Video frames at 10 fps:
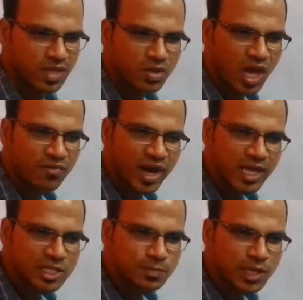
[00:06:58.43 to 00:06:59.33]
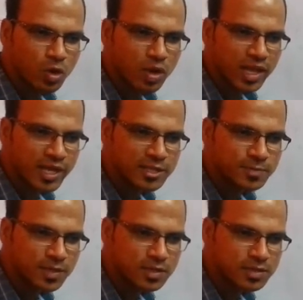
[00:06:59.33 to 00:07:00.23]
You have ISP, local
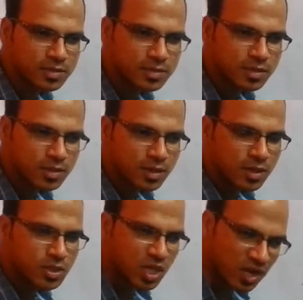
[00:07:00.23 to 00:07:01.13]
ISPs. So